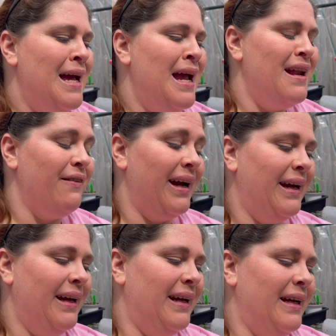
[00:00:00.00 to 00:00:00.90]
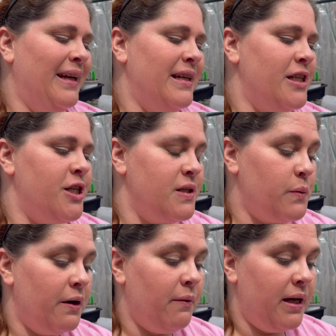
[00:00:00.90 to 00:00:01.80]
Anyway, she is
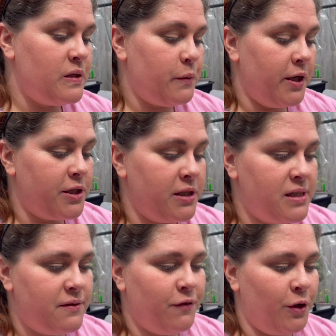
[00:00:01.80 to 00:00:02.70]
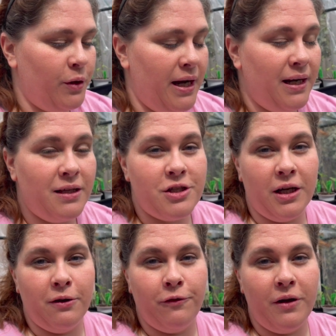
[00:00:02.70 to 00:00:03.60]
one of my inspirations for creating this
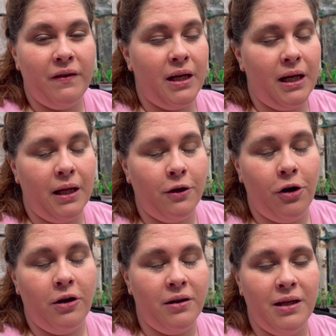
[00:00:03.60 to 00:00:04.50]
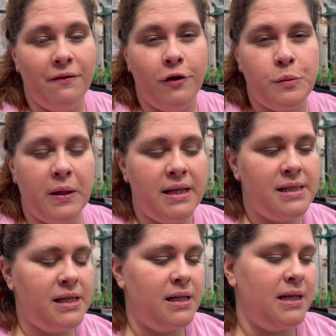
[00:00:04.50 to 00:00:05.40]
channel, for even getting in the garden in the first
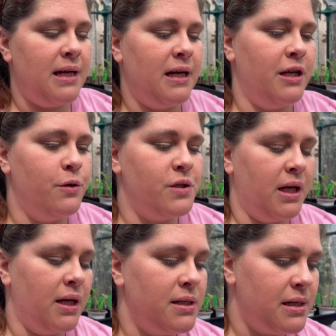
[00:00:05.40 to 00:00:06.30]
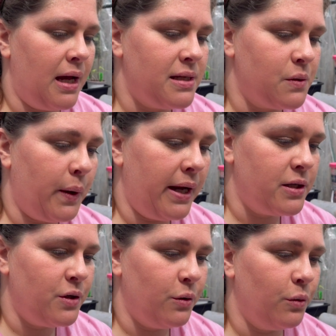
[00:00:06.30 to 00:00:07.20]
place, and using it as a way
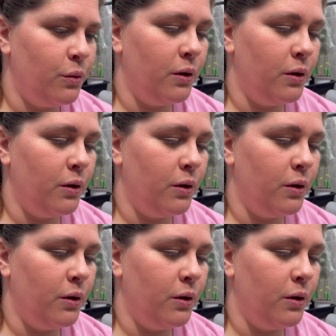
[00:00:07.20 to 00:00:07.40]
to